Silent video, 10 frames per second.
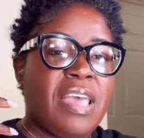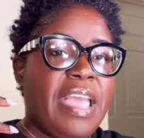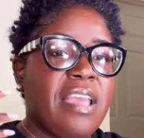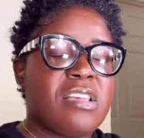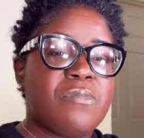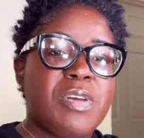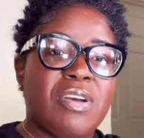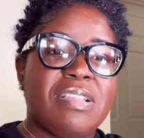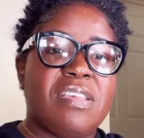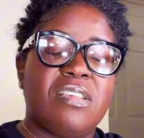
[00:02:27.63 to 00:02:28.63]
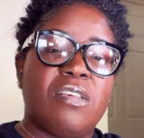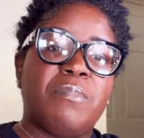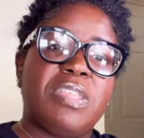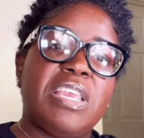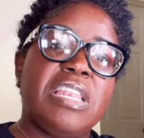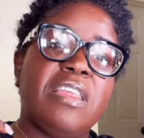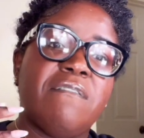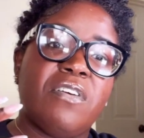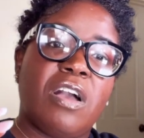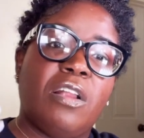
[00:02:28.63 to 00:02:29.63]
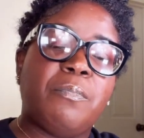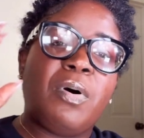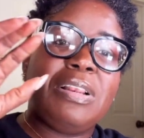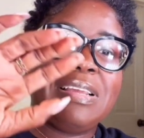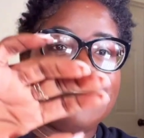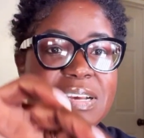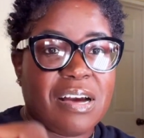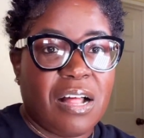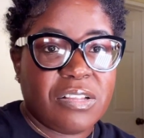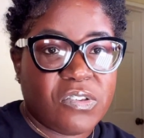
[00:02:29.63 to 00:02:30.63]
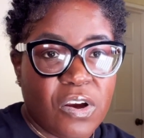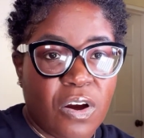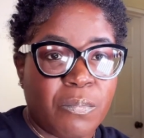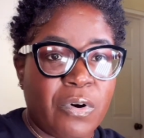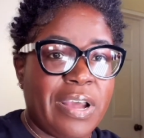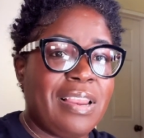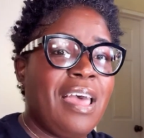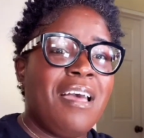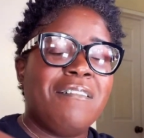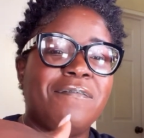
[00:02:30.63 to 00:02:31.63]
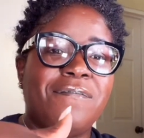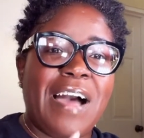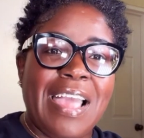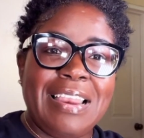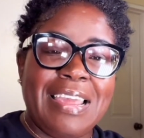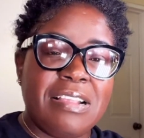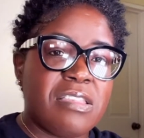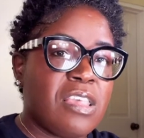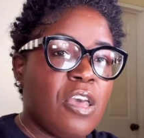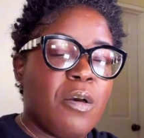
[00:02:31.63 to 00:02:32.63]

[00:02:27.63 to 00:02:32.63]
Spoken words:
experiencing some significant political turmoil, violence.